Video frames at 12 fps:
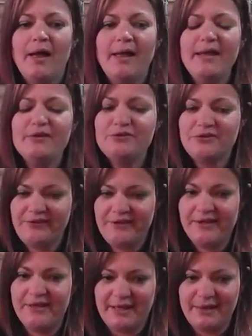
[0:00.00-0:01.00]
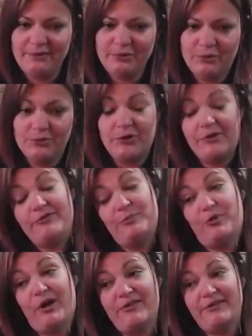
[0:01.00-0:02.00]
Interestingly, or not
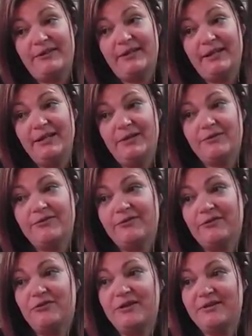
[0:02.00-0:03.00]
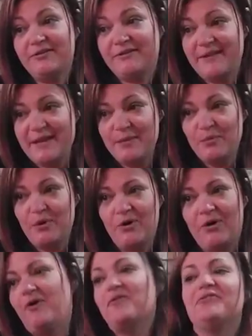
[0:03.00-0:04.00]
surprisingly, considering the theme
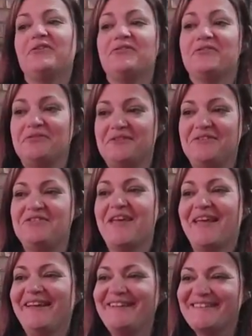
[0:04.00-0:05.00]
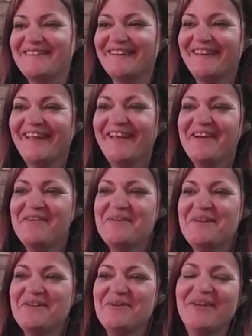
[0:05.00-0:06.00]
of 50 Shades,
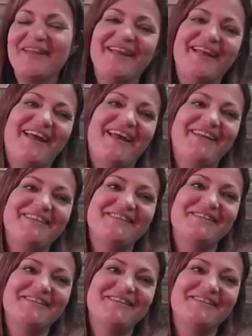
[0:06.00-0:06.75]
we're looking at